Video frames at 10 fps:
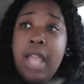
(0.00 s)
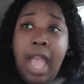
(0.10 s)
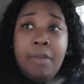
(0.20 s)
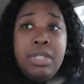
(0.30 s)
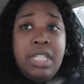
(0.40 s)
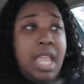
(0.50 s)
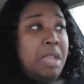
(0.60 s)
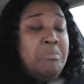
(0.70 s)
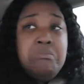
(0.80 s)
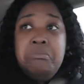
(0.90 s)
I would
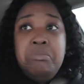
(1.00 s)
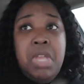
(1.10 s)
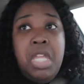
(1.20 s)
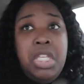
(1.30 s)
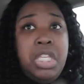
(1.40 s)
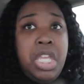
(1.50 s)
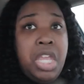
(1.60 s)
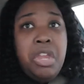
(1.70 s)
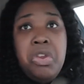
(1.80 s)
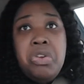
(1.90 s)
say a
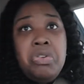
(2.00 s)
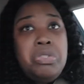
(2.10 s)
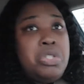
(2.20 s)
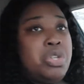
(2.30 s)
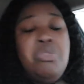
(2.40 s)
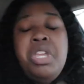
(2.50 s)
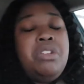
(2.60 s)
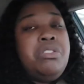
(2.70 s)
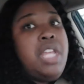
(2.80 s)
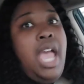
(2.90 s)
year, two
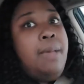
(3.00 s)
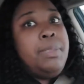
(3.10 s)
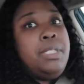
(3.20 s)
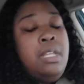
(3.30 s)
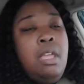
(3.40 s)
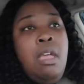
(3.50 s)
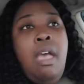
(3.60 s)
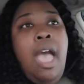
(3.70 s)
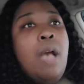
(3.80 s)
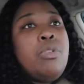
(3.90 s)
years tops.
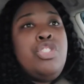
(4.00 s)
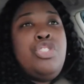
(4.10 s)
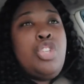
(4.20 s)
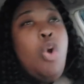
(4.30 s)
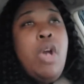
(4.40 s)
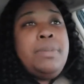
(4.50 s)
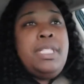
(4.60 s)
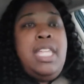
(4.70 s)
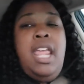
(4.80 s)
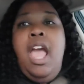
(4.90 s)
I was so
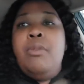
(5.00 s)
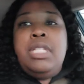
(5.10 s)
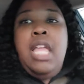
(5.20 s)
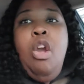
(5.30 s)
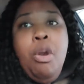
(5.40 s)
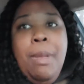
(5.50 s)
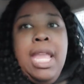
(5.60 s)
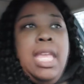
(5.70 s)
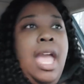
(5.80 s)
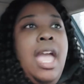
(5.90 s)
upset. I was like, oh
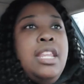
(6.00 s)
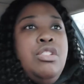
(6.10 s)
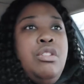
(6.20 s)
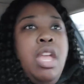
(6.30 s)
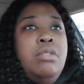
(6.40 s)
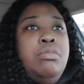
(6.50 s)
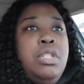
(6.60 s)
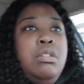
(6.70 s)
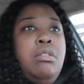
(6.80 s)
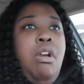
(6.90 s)
my God. You know, I,
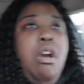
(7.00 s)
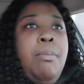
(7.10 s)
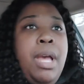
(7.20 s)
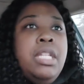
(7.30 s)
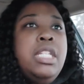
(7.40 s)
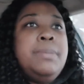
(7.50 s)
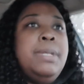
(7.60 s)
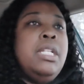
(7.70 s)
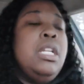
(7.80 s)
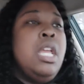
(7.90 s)
you know, called my
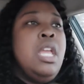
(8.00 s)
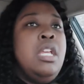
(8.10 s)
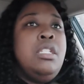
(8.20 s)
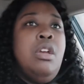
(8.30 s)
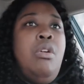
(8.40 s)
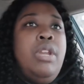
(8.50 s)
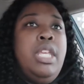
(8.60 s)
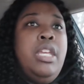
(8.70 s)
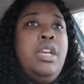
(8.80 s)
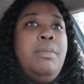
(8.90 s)
husband, told
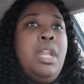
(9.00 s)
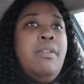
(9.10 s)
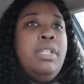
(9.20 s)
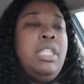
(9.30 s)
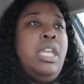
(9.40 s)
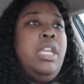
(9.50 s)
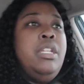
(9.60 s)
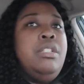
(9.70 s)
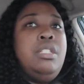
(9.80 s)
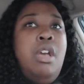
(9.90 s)
him and
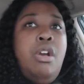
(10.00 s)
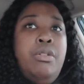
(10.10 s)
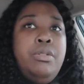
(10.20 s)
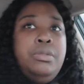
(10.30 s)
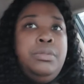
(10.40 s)
everything. So,